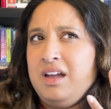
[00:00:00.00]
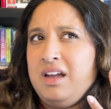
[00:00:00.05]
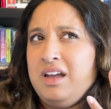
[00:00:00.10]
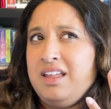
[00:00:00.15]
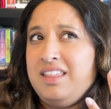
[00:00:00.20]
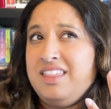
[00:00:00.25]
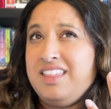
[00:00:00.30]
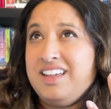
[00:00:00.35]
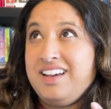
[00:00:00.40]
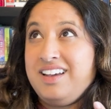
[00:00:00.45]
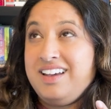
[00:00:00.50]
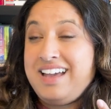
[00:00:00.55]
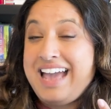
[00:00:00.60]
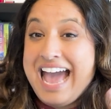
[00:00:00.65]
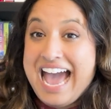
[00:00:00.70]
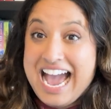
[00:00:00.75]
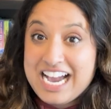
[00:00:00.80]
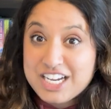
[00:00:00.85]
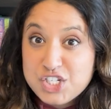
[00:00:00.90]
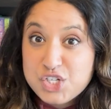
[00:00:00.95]
the
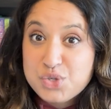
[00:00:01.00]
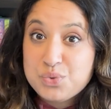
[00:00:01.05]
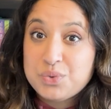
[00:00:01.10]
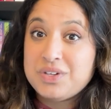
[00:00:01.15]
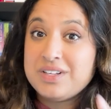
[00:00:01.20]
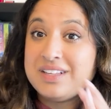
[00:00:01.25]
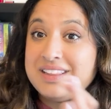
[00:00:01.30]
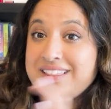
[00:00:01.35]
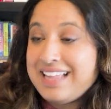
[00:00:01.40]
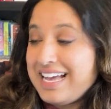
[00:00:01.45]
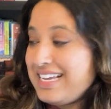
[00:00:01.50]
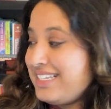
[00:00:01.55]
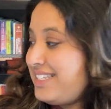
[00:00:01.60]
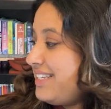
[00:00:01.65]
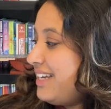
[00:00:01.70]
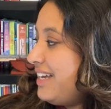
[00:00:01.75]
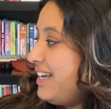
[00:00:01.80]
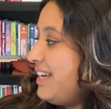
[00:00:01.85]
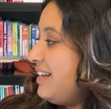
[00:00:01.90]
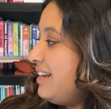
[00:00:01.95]
actual
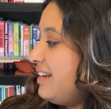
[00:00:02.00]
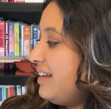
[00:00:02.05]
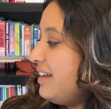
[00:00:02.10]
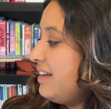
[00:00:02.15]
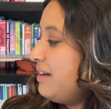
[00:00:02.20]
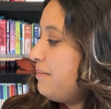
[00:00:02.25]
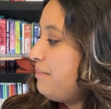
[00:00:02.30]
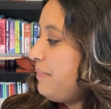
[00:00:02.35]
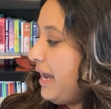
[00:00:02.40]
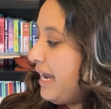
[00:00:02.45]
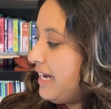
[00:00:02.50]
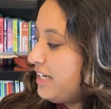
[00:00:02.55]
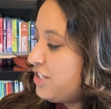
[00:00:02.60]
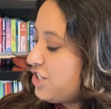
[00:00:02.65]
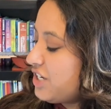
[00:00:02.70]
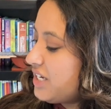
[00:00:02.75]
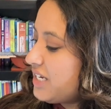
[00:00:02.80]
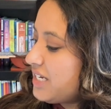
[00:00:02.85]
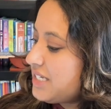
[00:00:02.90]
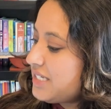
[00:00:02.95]
lesson
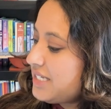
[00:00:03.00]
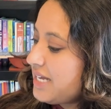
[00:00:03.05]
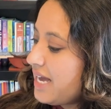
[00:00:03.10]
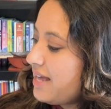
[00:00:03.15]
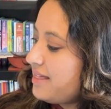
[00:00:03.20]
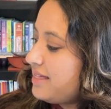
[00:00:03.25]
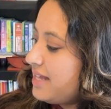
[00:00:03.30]
pages, and